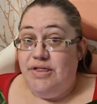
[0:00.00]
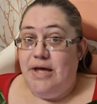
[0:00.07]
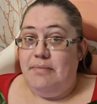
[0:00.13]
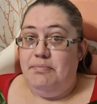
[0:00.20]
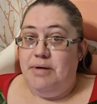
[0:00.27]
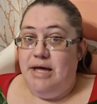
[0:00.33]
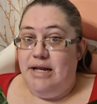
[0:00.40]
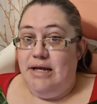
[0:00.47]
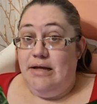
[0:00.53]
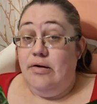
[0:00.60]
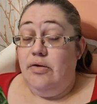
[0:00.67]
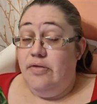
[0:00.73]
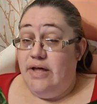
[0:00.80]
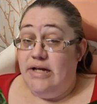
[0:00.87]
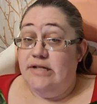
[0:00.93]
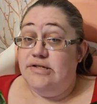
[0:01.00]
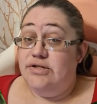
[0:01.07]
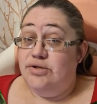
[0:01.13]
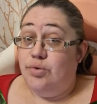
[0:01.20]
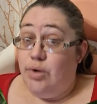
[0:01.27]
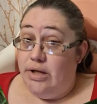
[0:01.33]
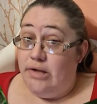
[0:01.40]
that bedding that is
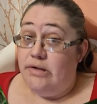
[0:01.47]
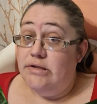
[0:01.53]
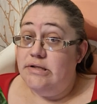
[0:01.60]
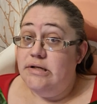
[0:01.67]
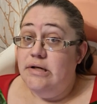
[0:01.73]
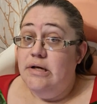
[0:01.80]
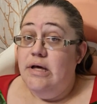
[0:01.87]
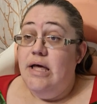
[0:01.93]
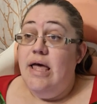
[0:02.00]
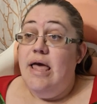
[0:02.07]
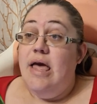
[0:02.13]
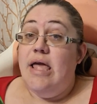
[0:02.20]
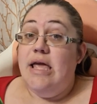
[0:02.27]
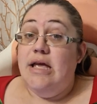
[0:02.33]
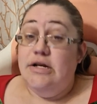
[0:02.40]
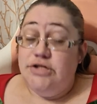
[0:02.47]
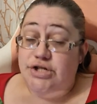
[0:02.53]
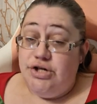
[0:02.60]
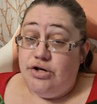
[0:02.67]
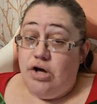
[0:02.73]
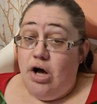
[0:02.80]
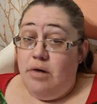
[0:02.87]
soiled into
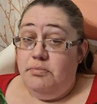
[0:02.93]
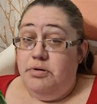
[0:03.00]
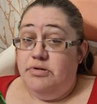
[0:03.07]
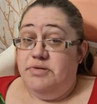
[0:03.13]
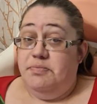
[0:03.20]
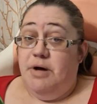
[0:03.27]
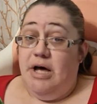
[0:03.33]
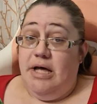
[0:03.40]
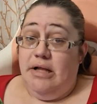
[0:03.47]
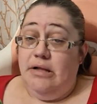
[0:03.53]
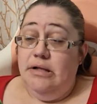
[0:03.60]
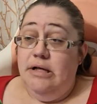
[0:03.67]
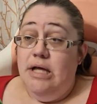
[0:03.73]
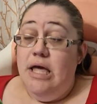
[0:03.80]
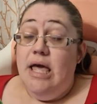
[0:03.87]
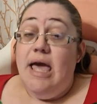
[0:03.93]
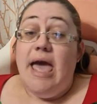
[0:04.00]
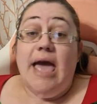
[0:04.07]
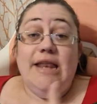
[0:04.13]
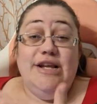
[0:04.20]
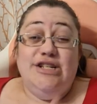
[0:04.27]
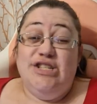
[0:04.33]
your compost pile,
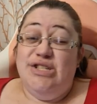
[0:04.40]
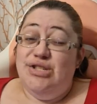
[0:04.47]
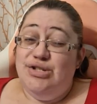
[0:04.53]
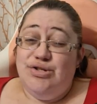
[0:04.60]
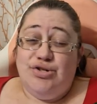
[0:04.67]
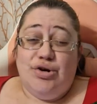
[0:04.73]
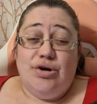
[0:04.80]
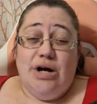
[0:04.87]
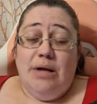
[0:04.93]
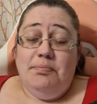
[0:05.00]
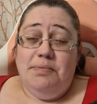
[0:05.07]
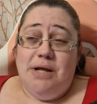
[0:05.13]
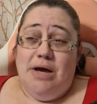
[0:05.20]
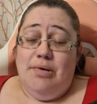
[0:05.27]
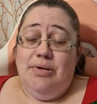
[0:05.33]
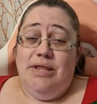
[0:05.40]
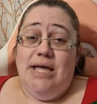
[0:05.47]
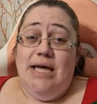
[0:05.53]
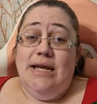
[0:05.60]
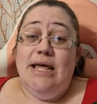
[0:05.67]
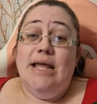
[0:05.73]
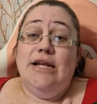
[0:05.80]
and you just stir it up now and
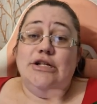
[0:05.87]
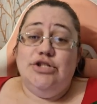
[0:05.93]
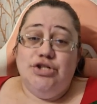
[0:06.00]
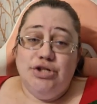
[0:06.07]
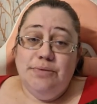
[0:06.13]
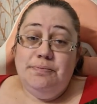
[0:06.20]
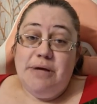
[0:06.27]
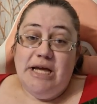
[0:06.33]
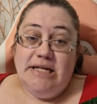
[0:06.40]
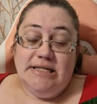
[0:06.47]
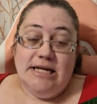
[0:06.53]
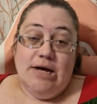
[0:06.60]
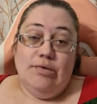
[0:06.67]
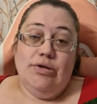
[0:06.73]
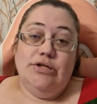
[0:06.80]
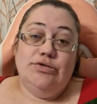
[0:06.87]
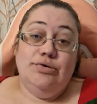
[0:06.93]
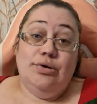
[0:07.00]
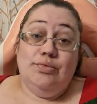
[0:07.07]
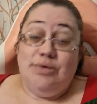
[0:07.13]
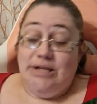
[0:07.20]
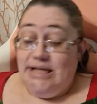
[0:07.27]
then, and it should bake down
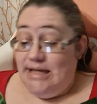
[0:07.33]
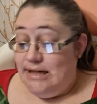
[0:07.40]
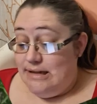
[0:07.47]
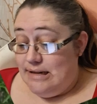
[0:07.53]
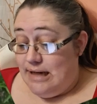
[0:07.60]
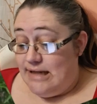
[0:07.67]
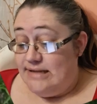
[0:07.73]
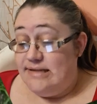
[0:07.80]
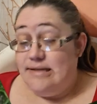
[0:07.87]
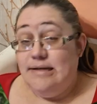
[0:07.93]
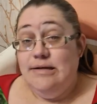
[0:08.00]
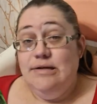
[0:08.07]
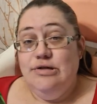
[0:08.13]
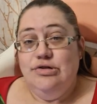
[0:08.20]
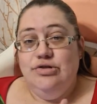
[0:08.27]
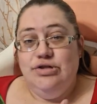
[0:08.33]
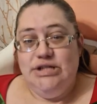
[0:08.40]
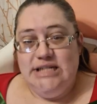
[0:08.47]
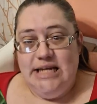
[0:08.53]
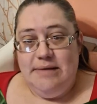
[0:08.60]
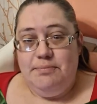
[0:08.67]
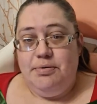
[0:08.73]
into a really nice,
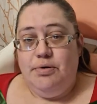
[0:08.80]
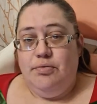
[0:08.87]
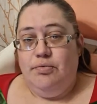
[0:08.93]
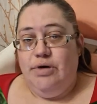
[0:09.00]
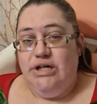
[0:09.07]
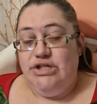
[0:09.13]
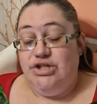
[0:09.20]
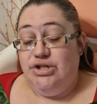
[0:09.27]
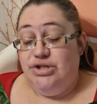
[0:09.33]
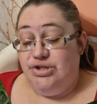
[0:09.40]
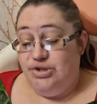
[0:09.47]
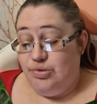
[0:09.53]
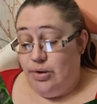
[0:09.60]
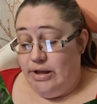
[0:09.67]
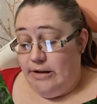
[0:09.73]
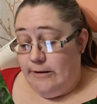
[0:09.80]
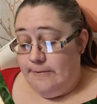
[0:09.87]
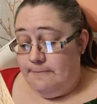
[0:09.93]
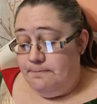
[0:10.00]
deep, rich soil.